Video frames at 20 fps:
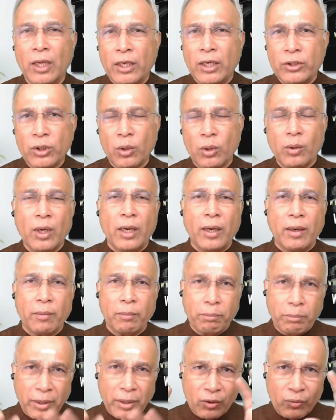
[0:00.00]
So
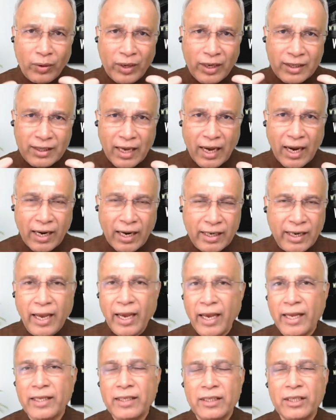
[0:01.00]
between that
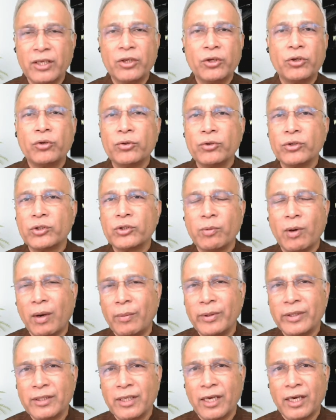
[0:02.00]
and the huge
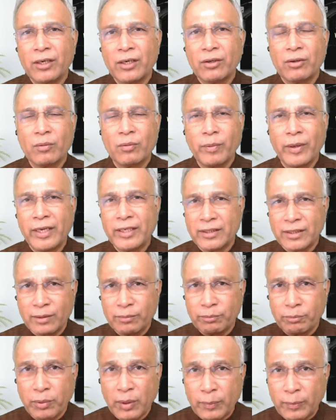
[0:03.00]
bombing that took place,
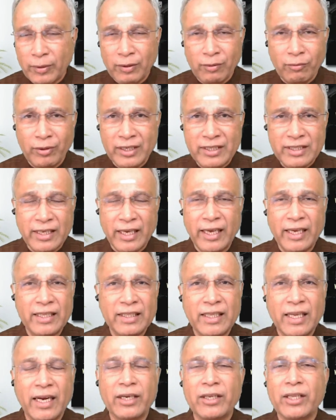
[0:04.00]
people were
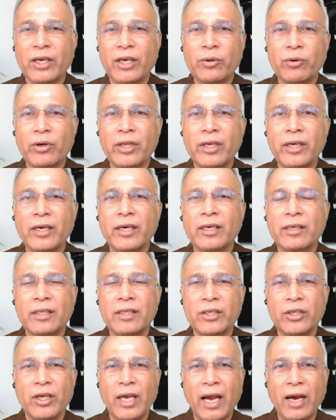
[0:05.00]
saying that they could hear
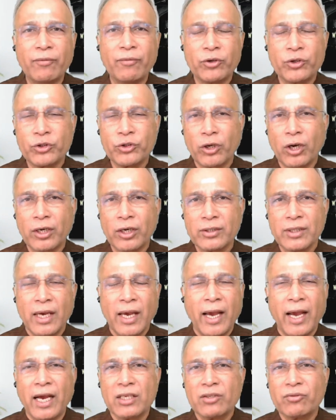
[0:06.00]
the aftershocks
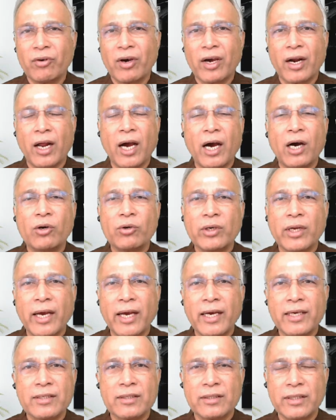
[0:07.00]
as far out
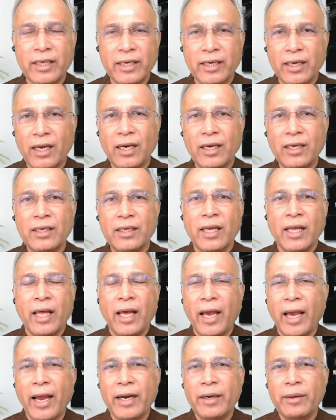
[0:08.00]
as Tehran
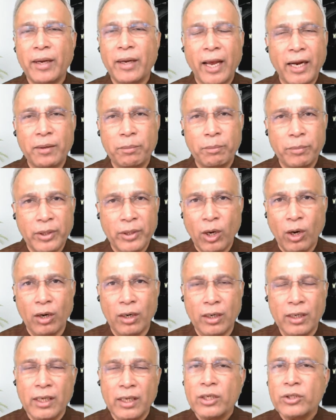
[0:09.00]
and
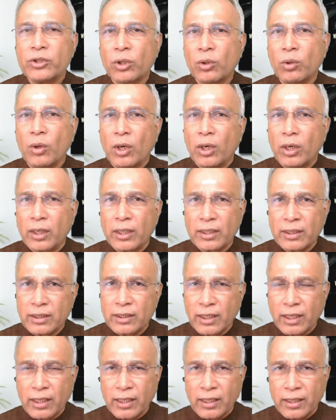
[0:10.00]
beyond. So
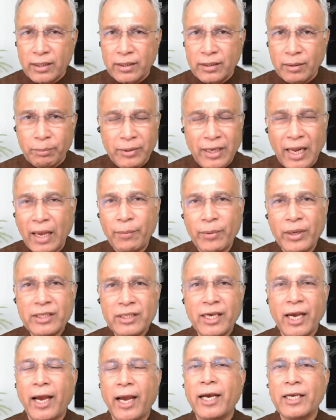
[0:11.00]
the
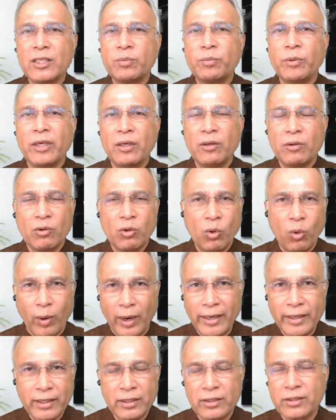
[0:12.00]
damage has been
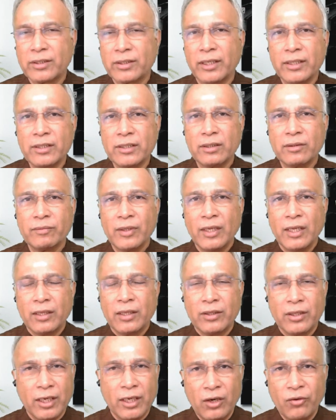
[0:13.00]
quite extensive.
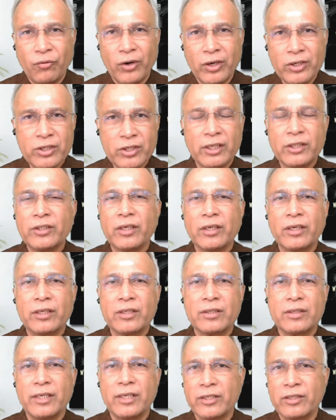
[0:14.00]
The infrastructure
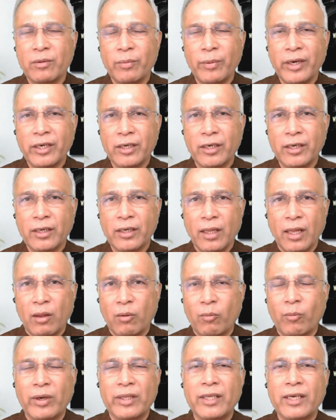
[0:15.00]
is decimated.
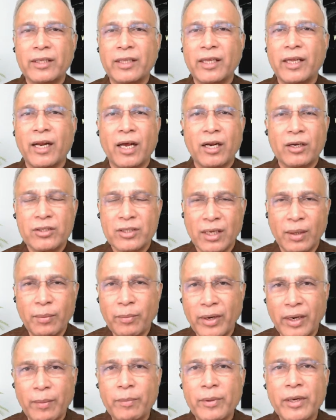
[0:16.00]
Whether there are some
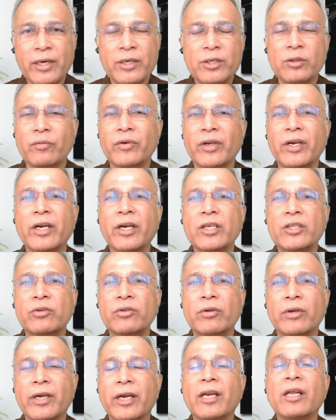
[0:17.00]
remnants of enriched
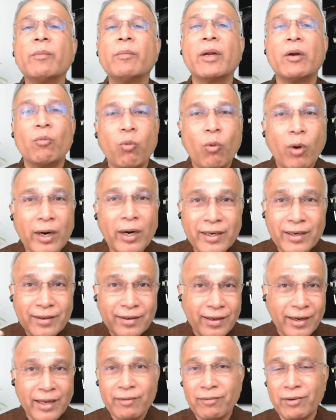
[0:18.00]
uranium and what
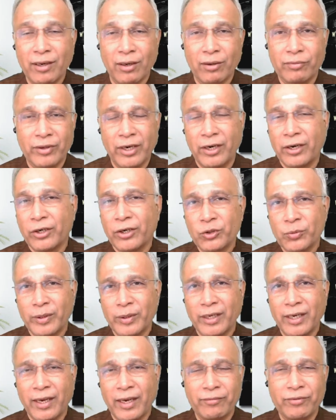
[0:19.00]
level of
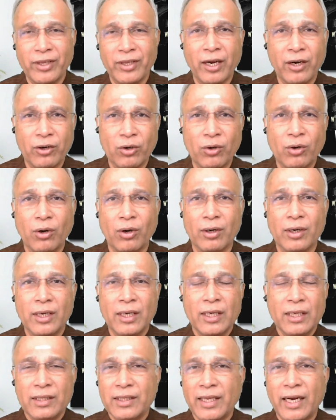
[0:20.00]
enrichment have they undergone,
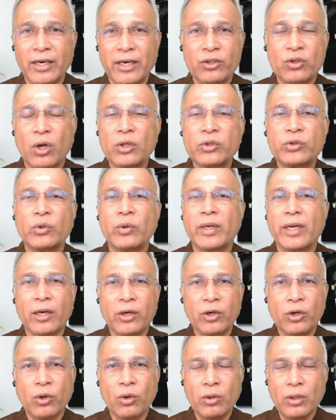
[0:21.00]
that is also an
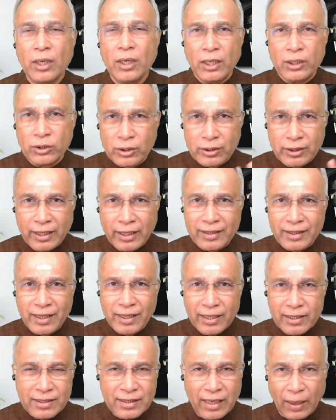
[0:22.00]
unknown. So
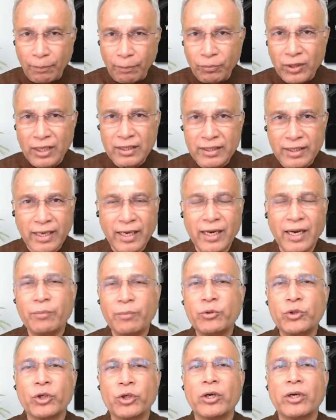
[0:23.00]
there is something there.
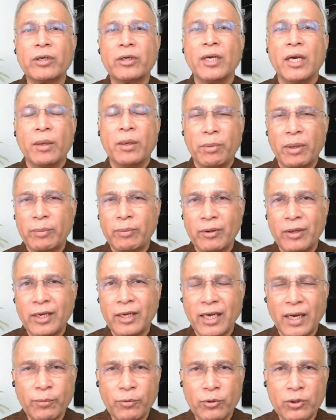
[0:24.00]
I'm sure people will
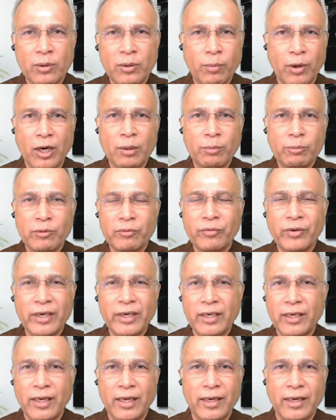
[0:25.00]
come to the bottom of
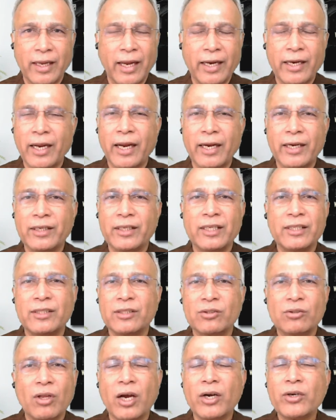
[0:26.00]
it, and this
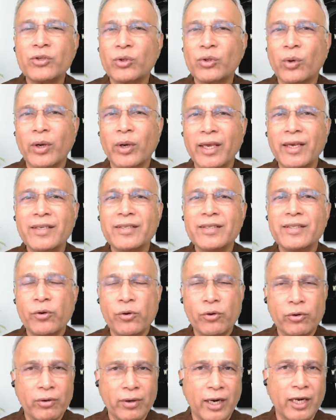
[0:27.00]
is not so easy
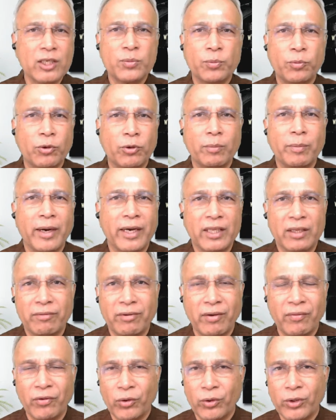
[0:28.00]
to transport, by the
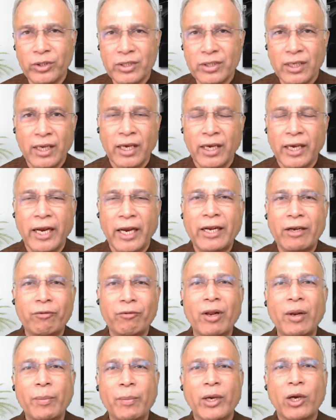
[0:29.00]
way, viewers. It
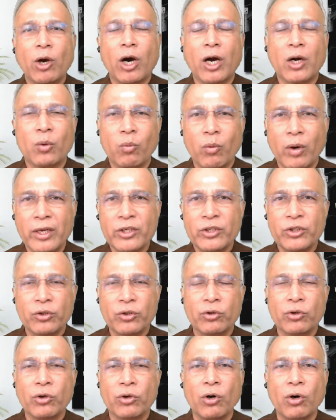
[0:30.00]
will be caught once
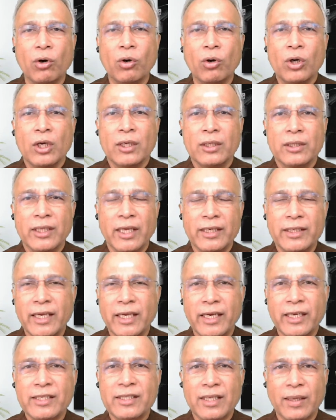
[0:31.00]
you know that
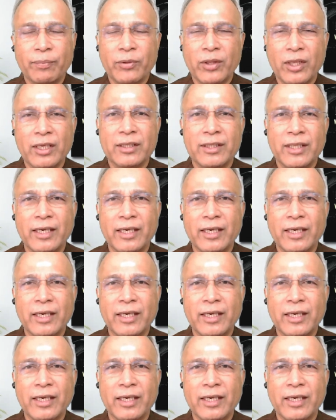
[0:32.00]
there is something.